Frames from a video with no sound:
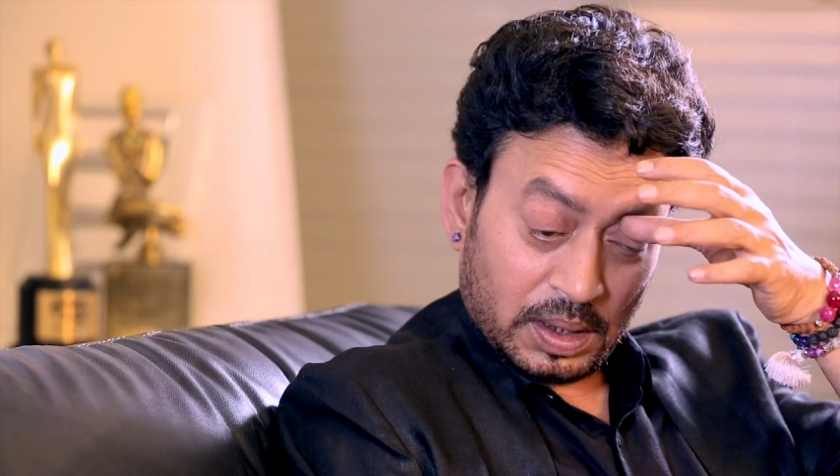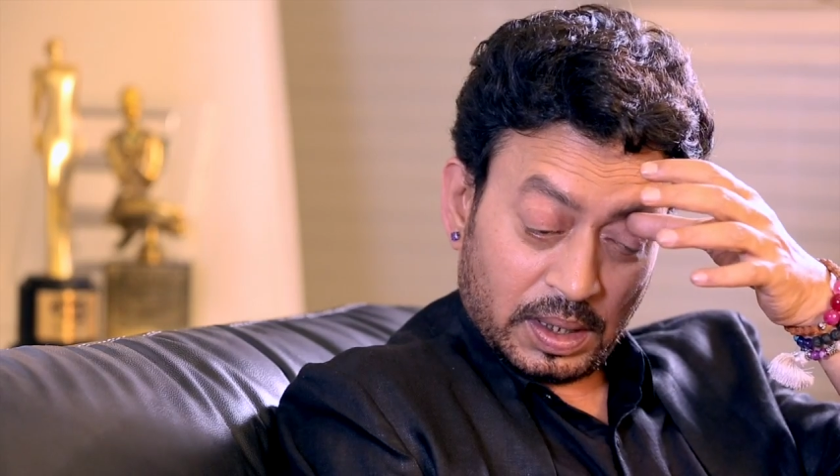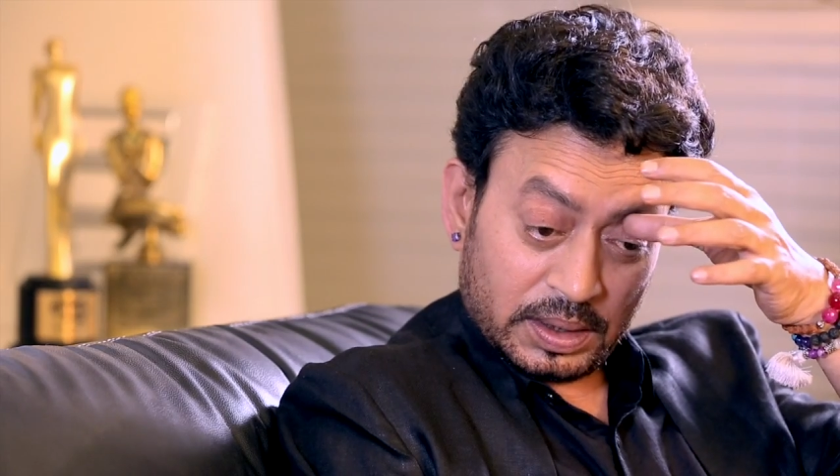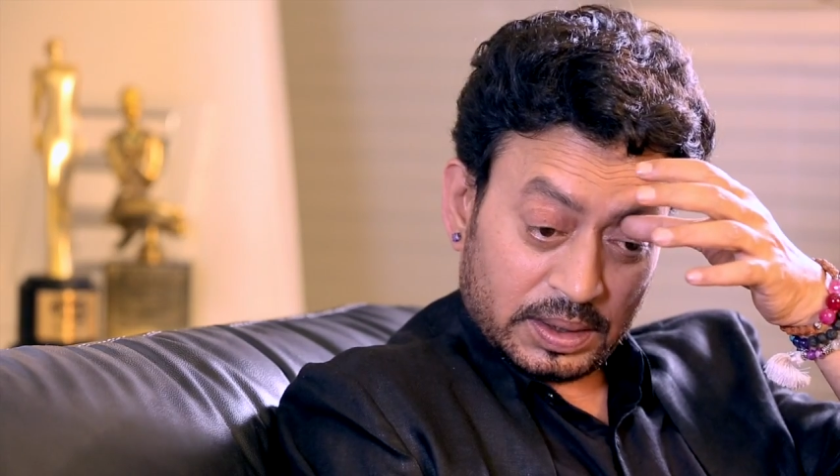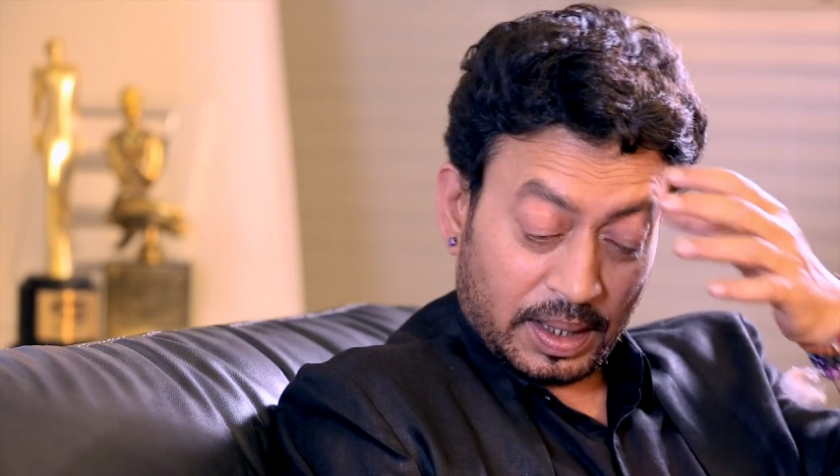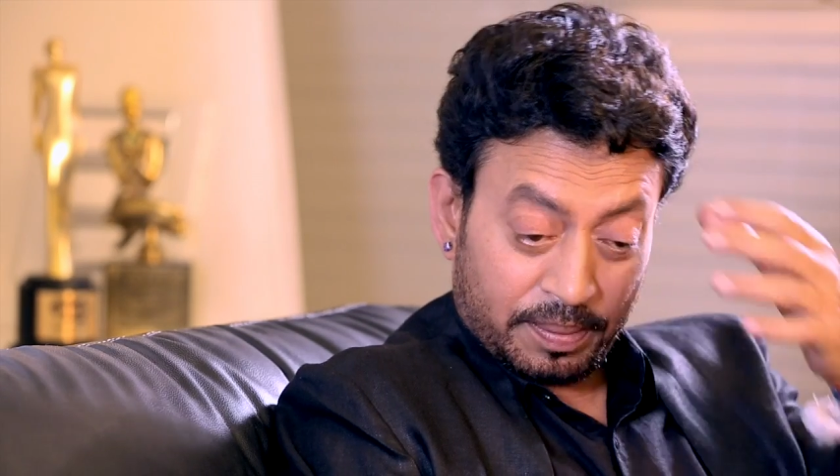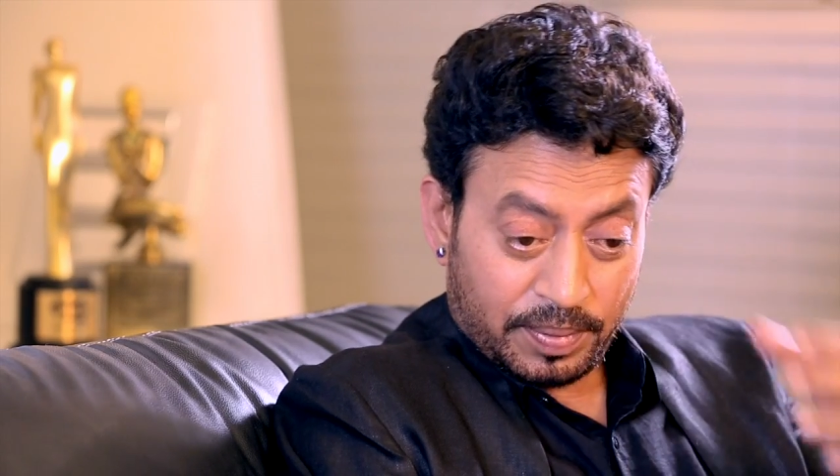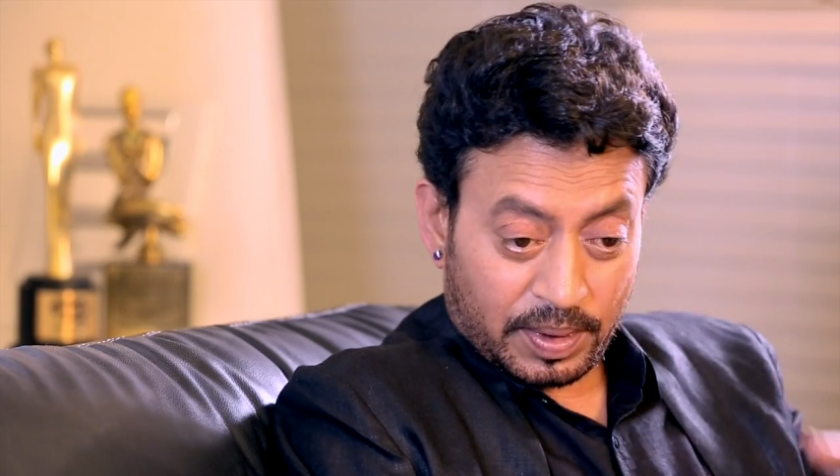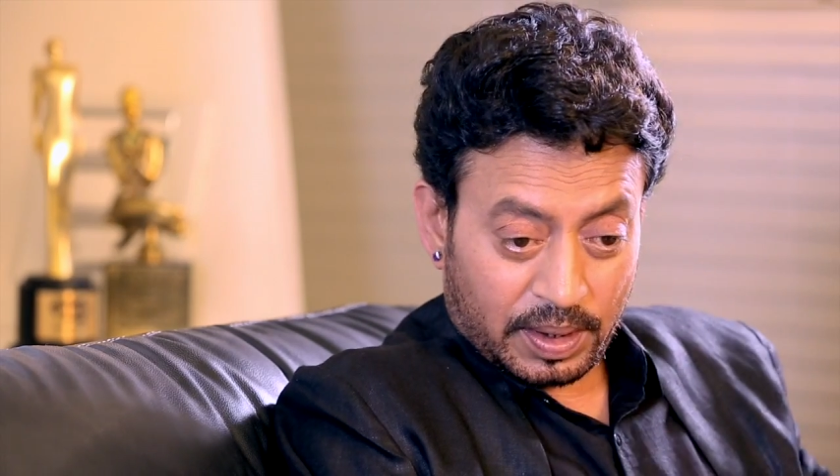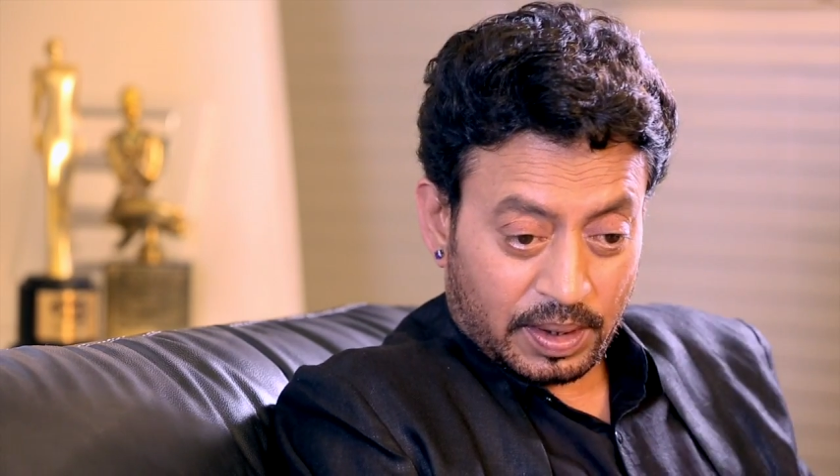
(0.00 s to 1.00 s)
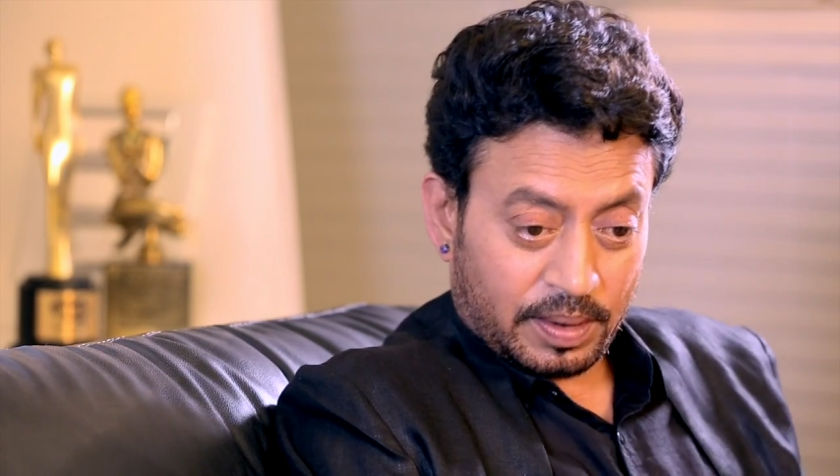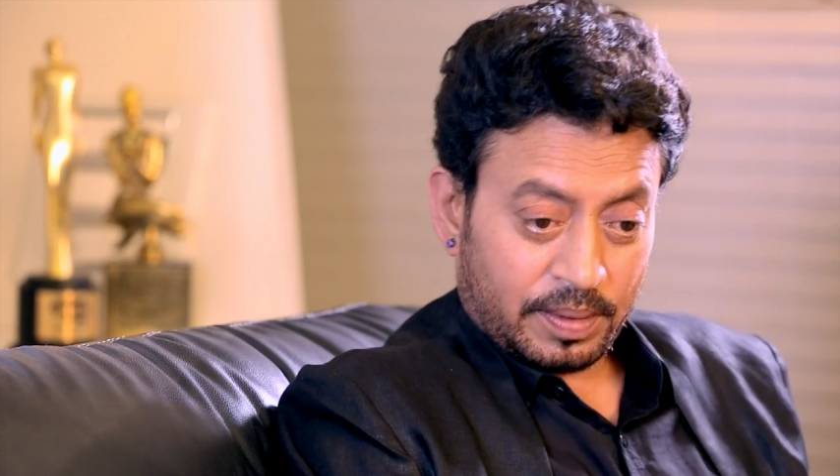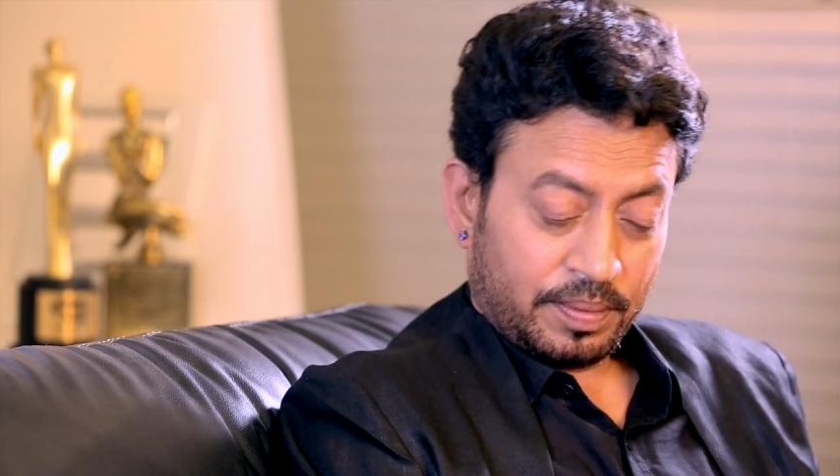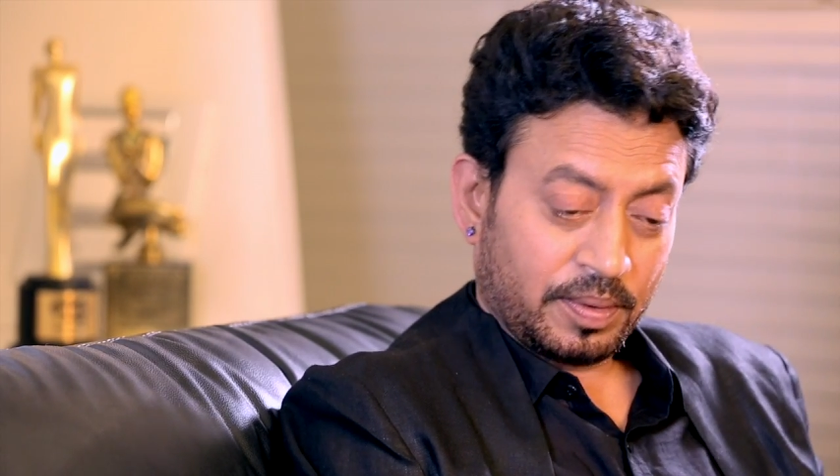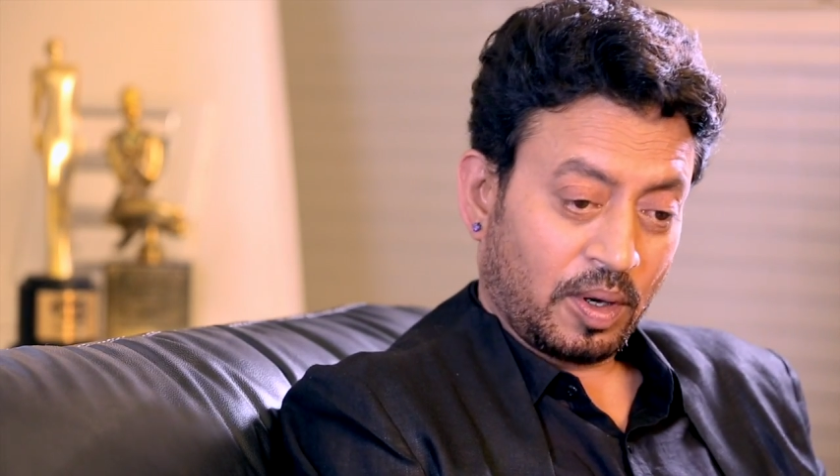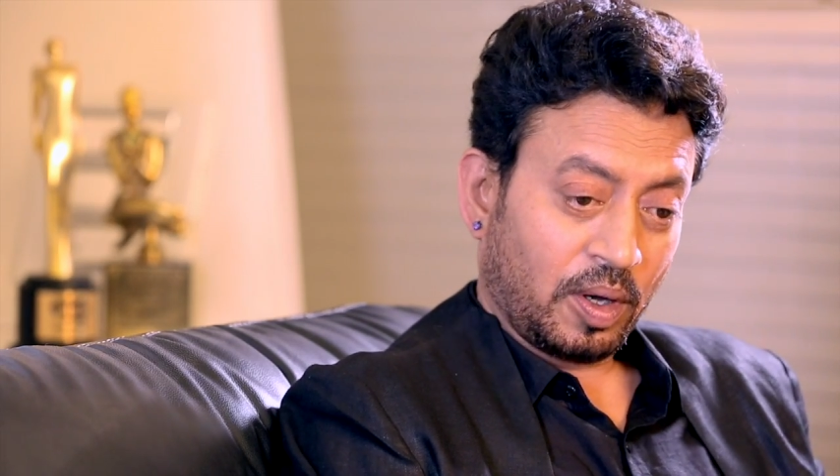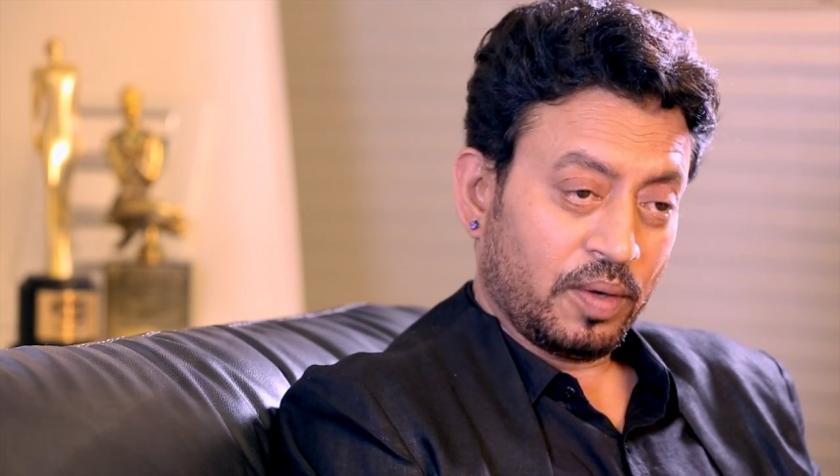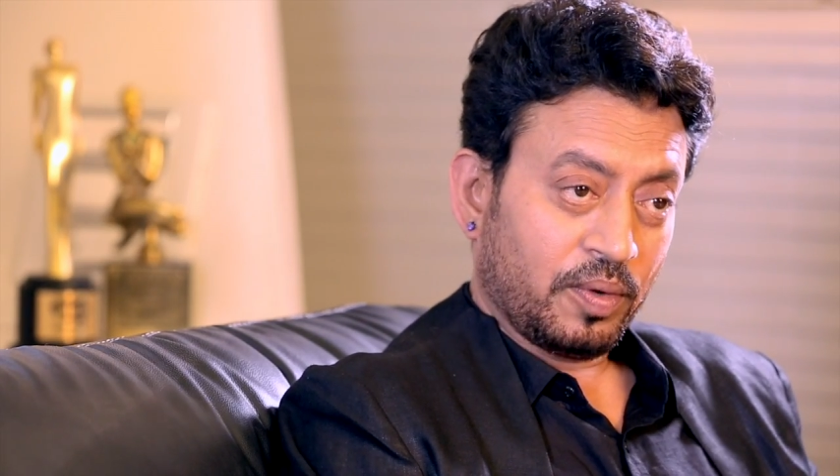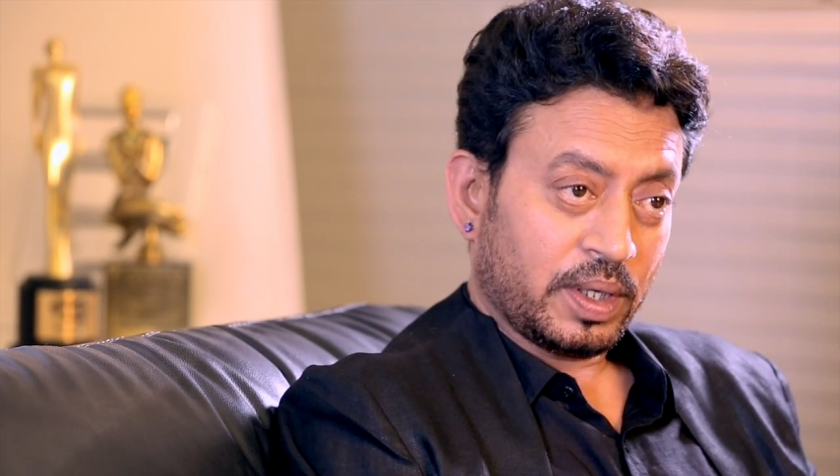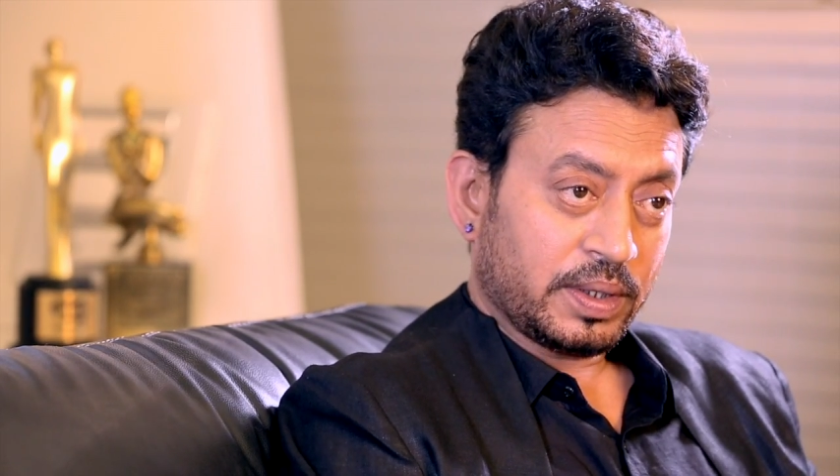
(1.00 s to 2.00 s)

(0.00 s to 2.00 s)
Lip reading: Adnan sahab, Hollywood